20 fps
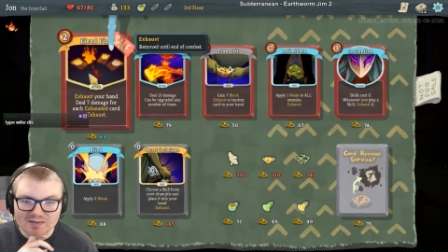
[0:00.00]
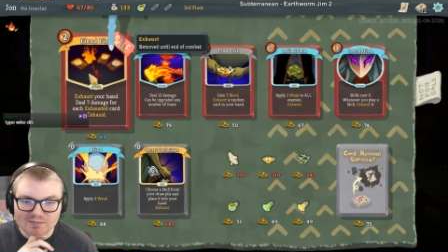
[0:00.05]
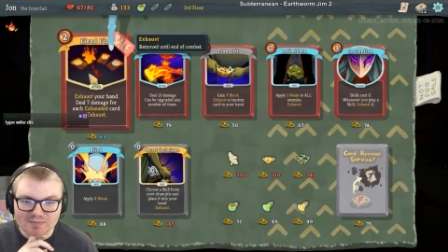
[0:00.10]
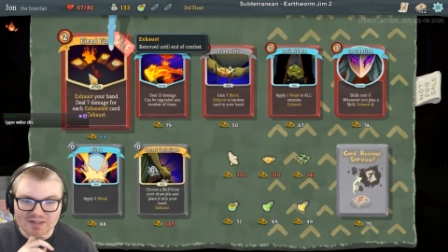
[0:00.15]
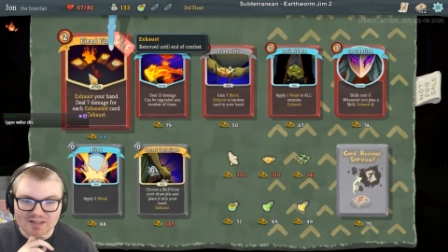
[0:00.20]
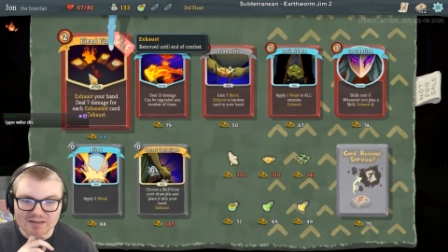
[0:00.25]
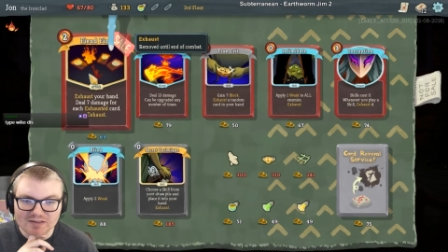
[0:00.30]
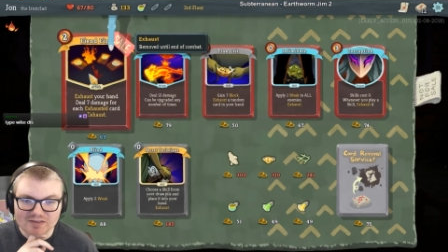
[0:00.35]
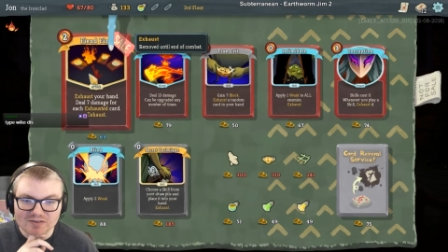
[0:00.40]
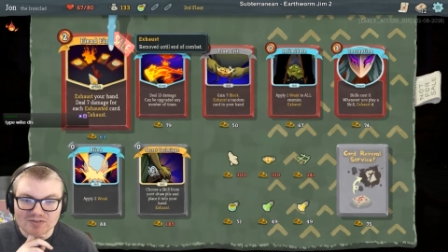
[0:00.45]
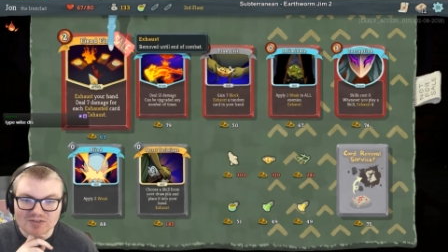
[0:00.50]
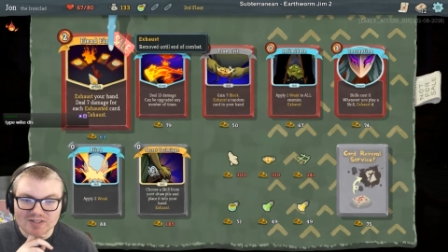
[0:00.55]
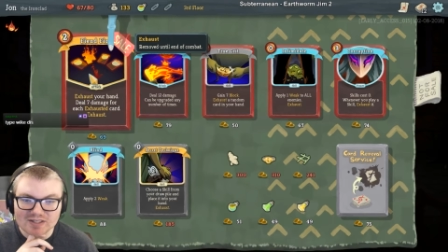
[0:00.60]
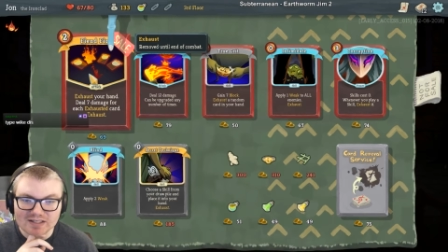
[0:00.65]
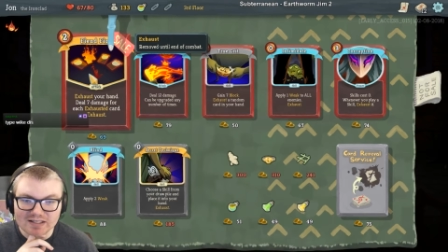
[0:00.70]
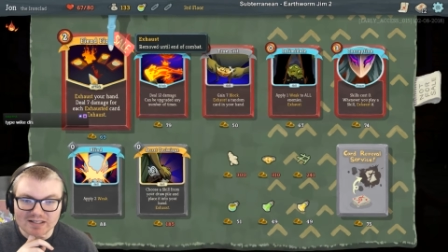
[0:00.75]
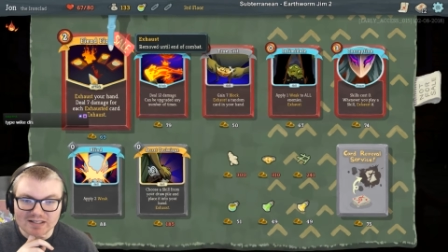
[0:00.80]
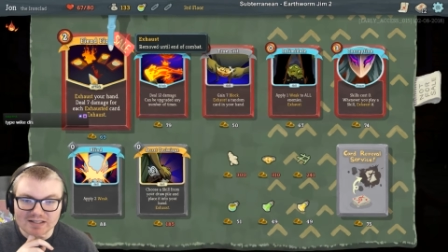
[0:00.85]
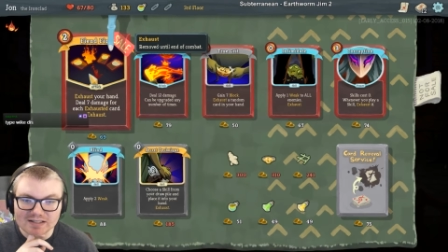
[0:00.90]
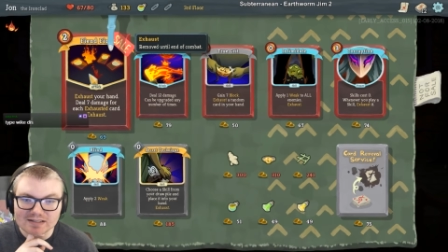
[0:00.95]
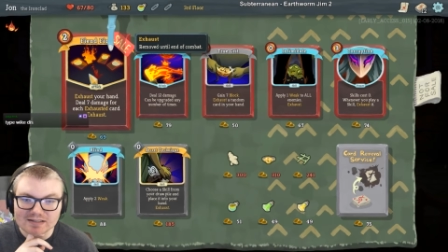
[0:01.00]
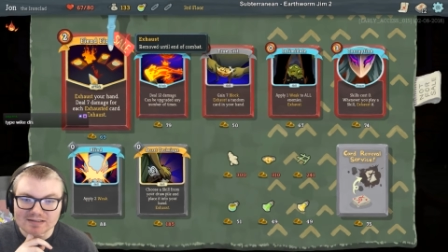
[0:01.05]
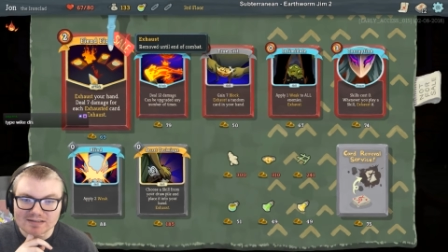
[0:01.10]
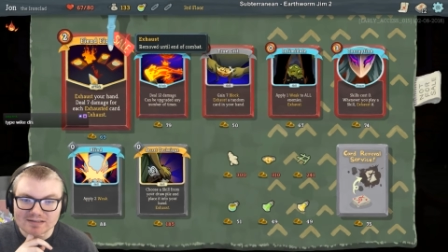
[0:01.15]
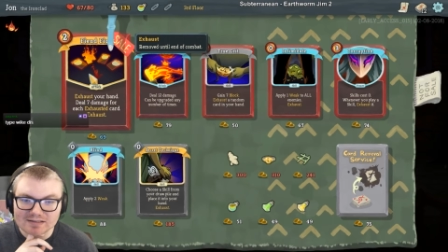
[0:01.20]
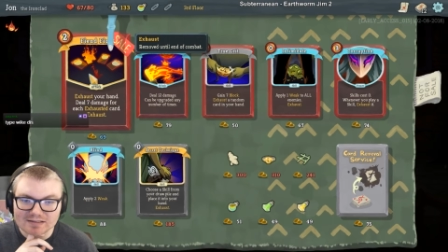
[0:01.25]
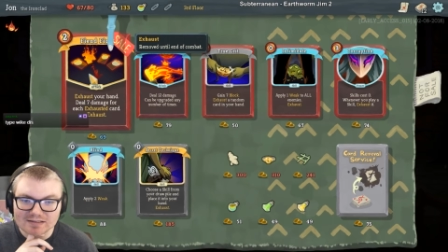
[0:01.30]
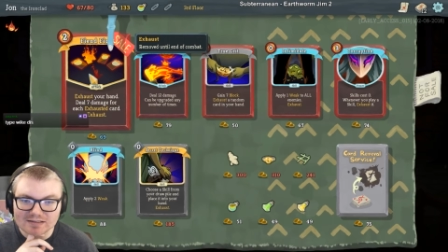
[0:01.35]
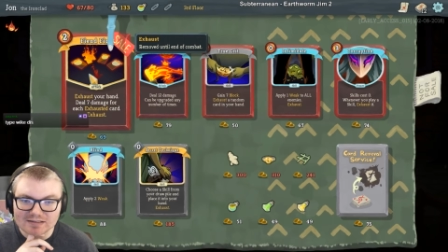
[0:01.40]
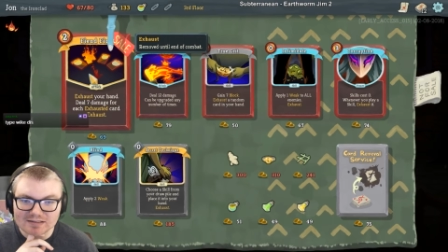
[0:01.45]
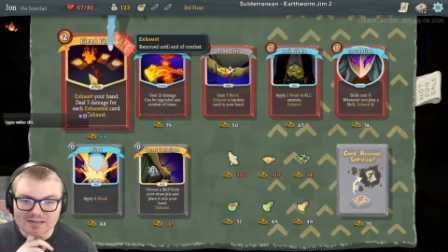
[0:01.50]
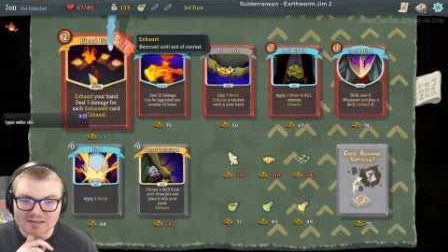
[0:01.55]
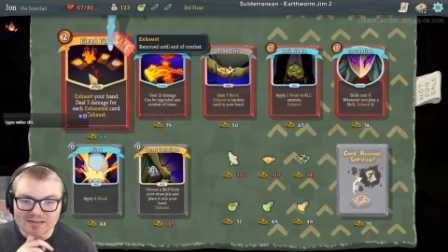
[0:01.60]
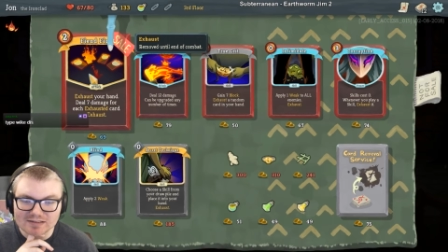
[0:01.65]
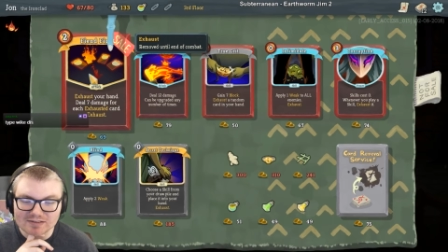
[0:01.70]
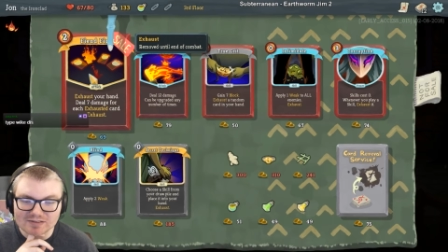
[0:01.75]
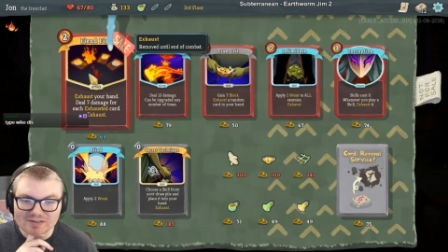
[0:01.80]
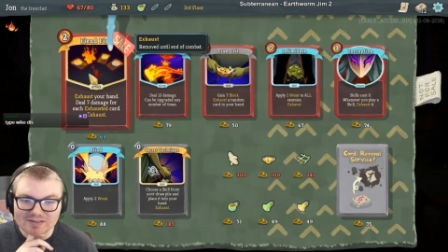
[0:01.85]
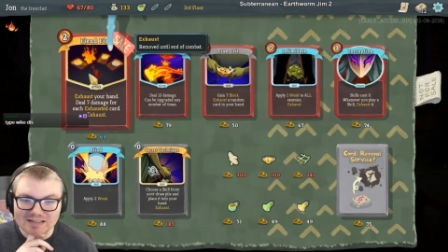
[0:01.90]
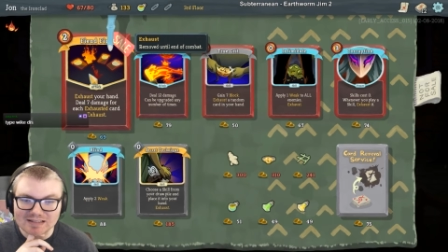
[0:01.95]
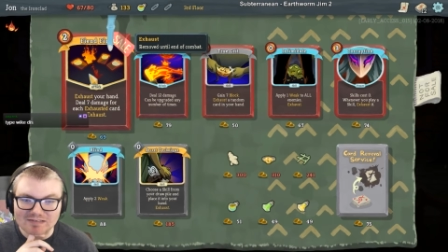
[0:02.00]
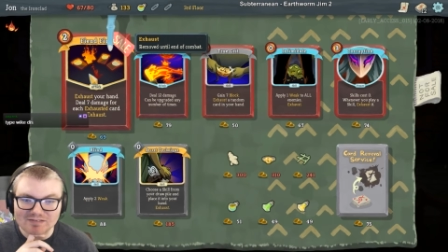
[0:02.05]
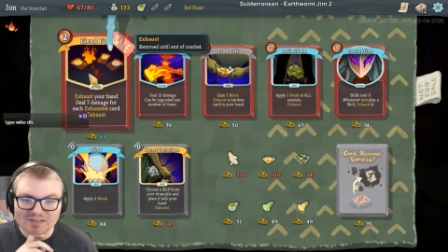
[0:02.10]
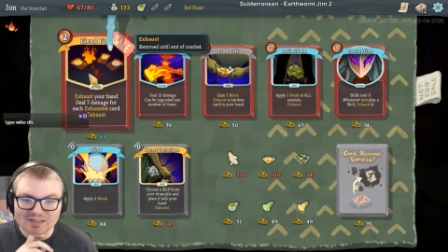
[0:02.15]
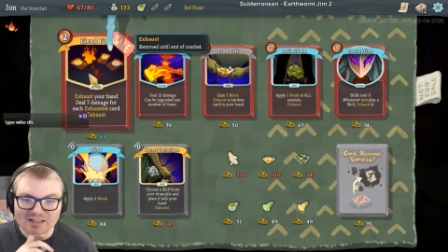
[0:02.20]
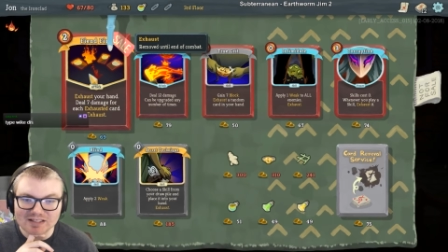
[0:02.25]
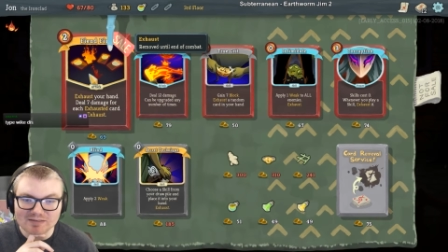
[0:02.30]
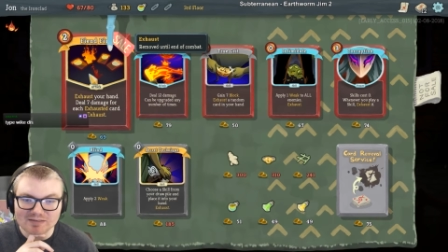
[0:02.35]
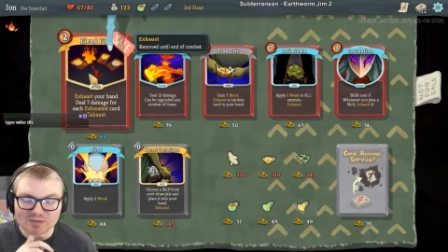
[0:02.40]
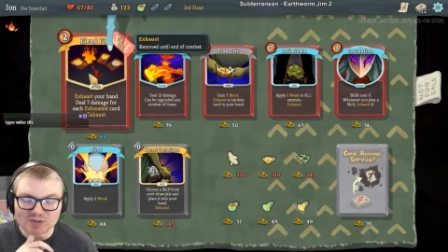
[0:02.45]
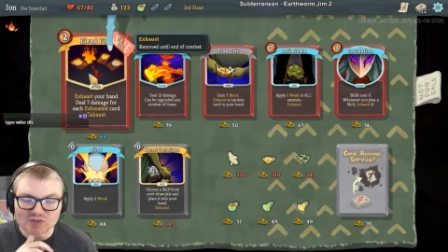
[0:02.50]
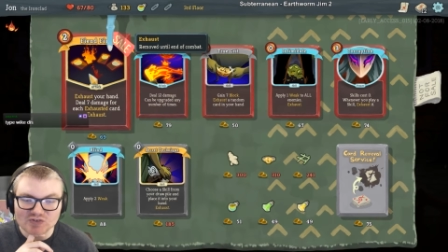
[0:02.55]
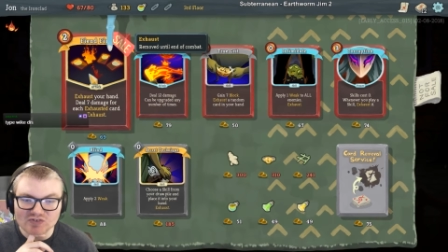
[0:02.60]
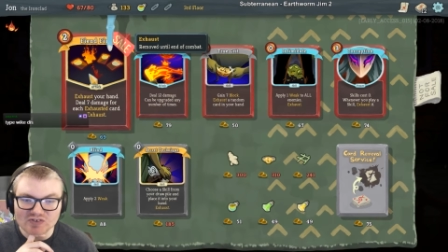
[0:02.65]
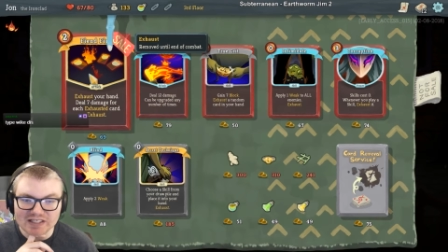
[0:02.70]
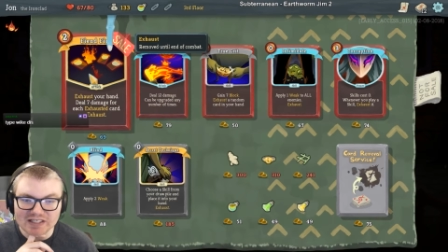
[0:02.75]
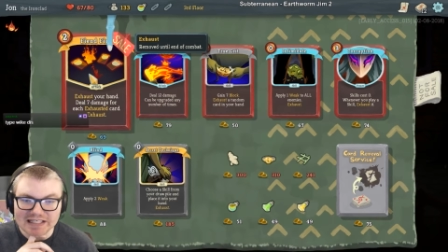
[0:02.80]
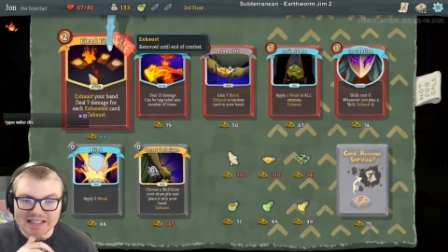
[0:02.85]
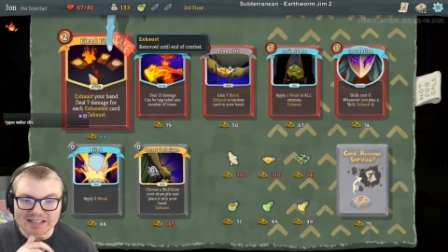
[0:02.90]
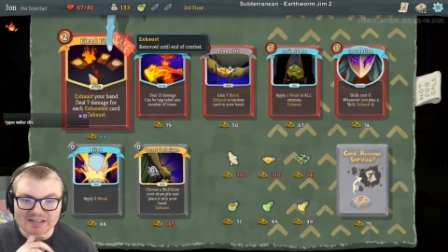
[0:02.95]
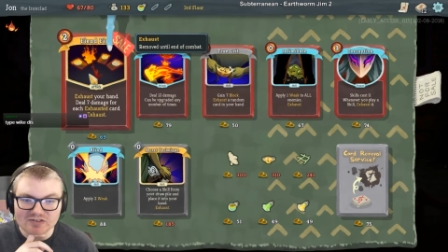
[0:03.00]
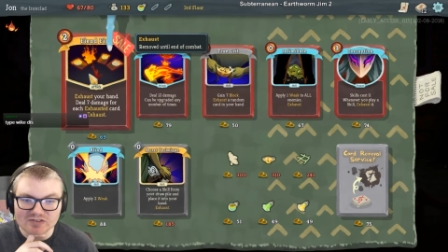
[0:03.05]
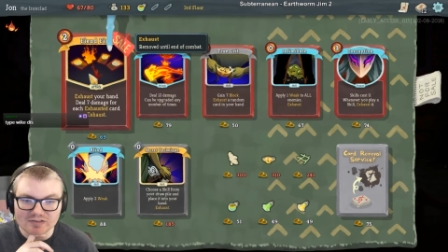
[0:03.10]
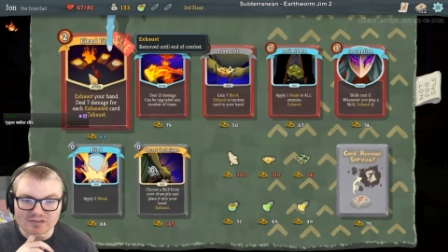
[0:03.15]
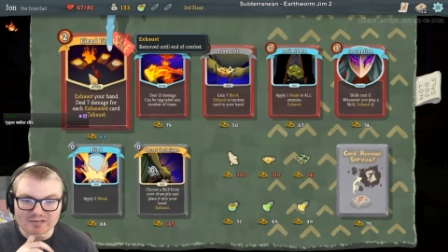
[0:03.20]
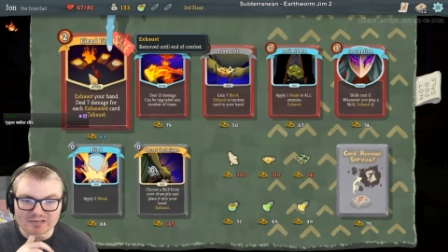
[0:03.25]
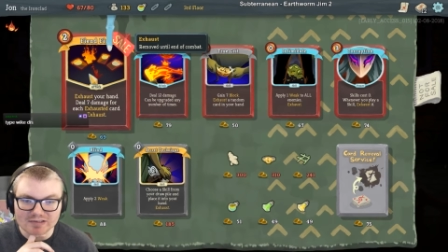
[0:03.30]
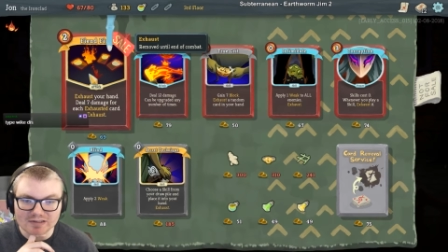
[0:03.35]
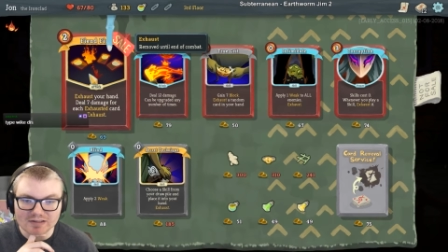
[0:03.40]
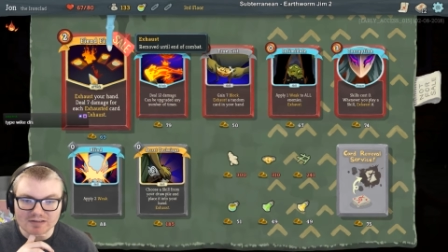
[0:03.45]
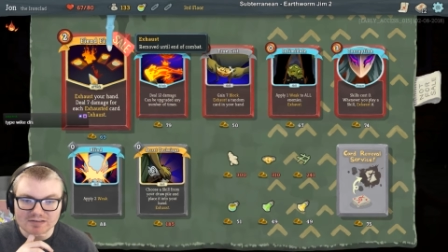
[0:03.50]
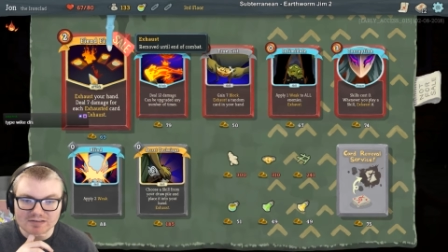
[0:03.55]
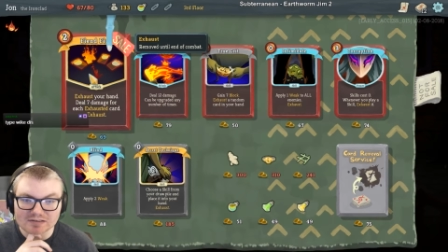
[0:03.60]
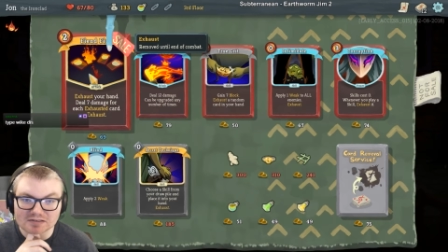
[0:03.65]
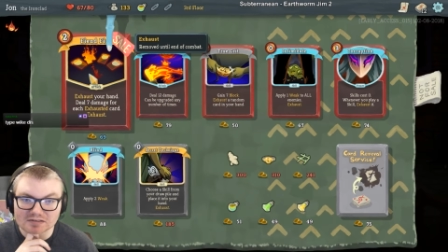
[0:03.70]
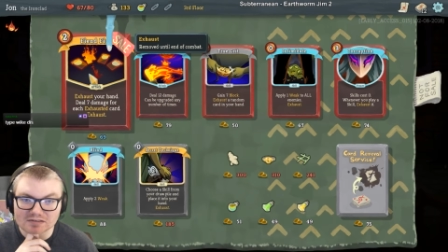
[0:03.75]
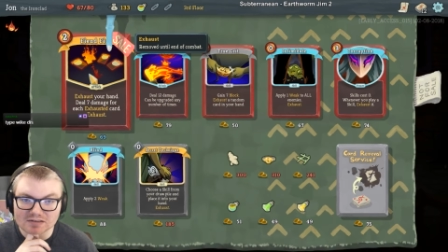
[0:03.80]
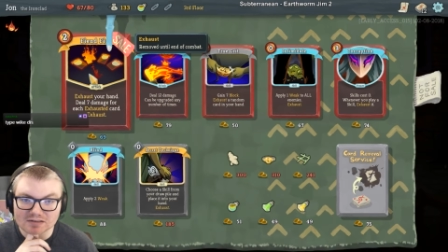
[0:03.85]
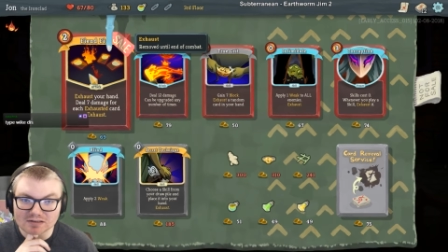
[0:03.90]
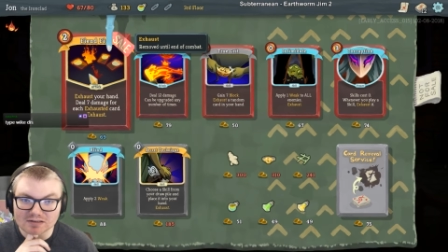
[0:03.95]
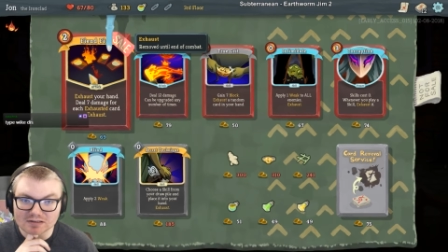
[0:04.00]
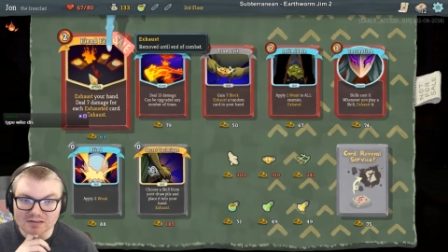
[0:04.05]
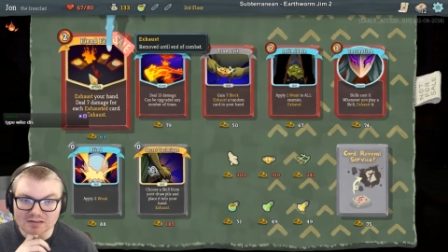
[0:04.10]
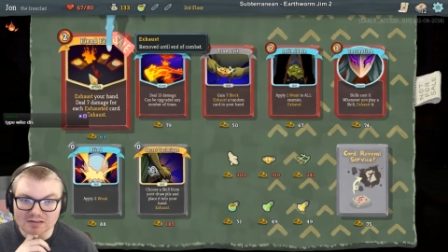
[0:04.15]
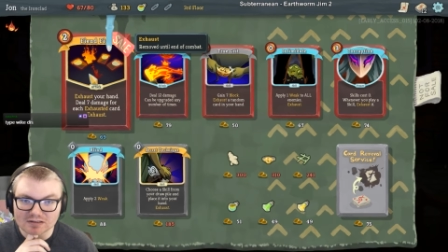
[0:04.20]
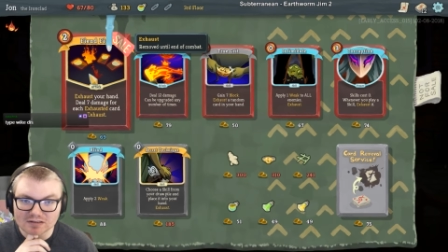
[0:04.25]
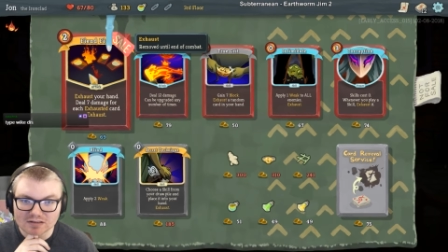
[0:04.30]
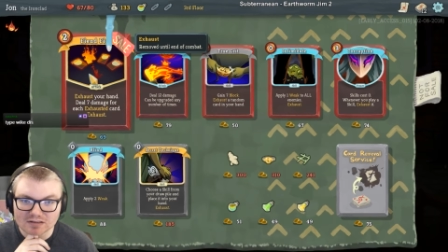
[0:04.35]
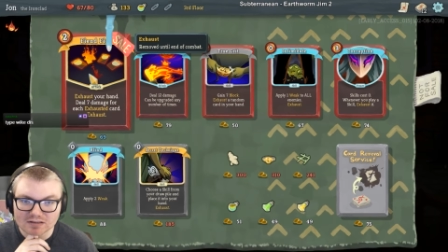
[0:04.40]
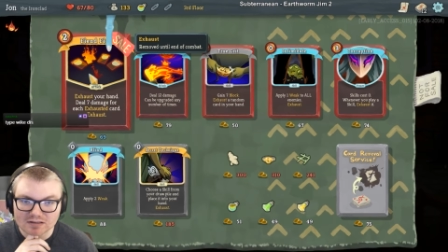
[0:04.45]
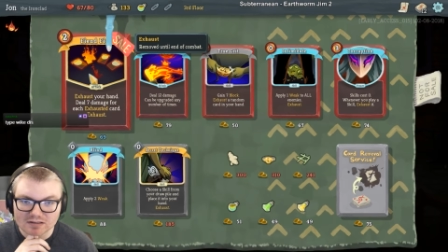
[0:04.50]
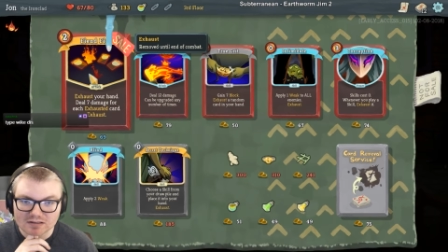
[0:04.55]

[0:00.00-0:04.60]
But then there's this. Deal 7 damage for each exhausted card.